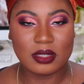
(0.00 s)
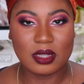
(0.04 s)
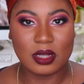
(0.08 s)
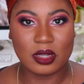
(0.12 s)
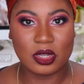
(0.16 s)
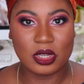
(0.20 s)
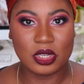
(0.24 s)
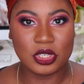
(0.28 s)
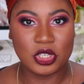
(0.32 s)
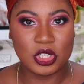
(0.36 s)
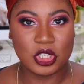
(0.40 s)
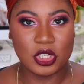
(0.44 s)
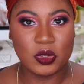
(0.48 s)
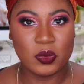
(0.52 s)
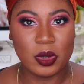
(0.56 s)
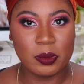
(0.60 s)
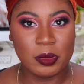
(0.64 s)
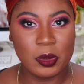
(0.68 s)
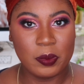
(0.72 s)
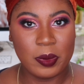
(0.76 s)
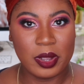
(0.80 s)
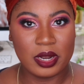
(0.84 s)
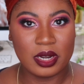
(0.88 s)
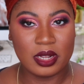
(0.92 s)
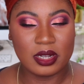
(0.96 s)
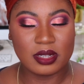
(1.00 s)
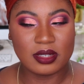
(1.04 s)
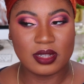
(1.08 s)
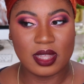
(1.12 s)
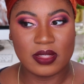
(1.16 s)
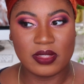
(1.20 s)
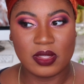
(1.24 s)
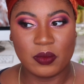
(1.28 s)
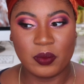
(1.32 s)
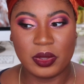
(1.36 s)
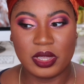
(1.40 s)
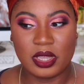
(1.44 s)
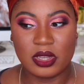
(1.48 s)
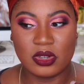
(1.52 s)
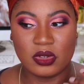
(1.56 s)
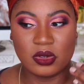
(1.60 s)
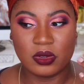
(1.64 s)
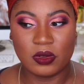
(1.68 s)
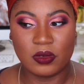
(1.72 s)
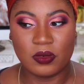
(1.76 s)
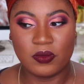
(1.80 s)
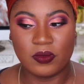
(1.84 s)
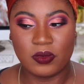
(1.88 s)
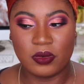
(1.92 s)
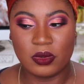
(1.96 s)
I'll go show you one more product and then we can do
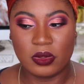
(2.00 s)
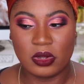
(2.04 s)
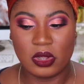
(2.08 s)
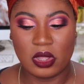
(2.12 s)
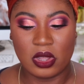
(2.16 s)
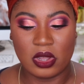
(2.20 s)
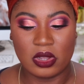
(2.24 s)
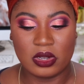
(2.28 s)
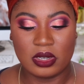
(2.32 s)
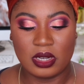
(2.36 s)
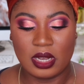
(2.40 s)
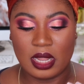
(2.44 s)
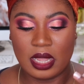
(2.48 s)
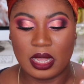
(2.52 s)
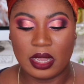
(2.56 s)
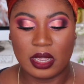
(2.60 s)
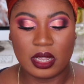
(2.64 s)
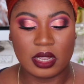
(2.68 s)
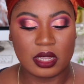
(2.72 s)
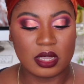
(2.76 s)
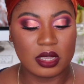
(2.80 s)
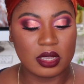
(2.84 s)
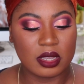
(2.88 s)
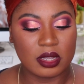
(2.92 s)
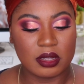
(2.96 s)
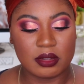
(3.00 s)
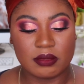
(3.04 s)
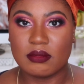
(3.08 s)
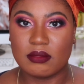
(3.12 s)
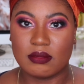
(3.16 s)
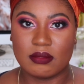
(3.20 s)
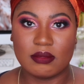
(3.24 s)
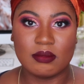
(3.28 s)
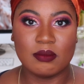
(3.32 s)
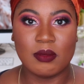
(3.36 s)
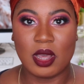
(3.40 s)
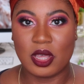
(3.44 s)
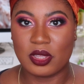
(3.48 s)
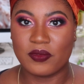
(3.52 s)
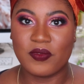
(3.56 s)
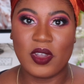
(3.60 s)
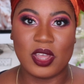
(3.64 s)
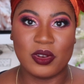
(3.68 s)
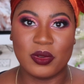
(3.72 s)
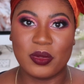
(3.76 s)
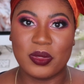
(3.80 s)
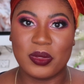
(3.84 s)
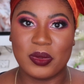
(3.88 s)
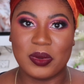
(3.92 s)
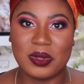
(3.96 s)
a full on like my
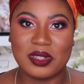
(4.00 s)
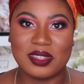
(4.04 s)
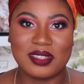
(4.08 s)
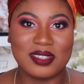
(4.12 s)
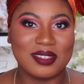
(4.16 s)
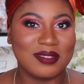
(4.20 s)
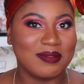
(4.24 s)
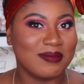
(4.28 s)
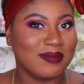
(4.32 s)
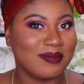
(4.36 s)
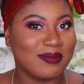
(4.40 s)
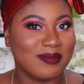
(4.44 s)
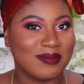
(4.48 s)
final thoughts.